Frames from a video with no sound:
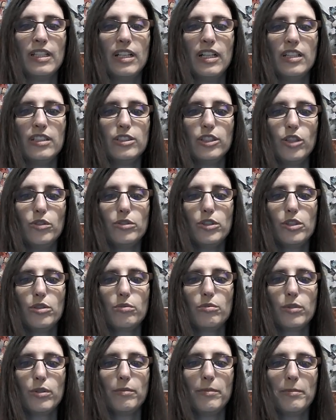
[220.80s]
alone in a
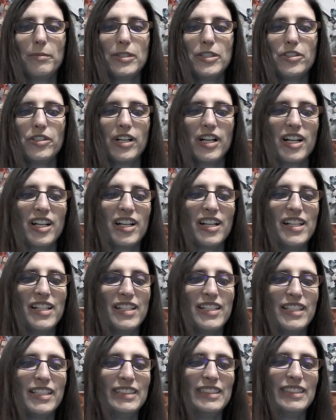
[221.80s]
room with Mizuhara?
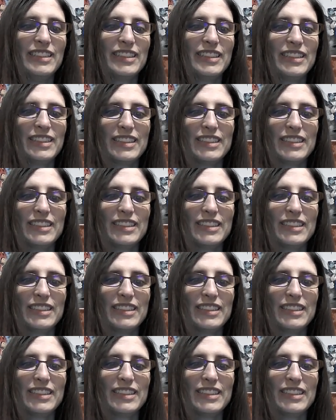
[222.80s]
Uh,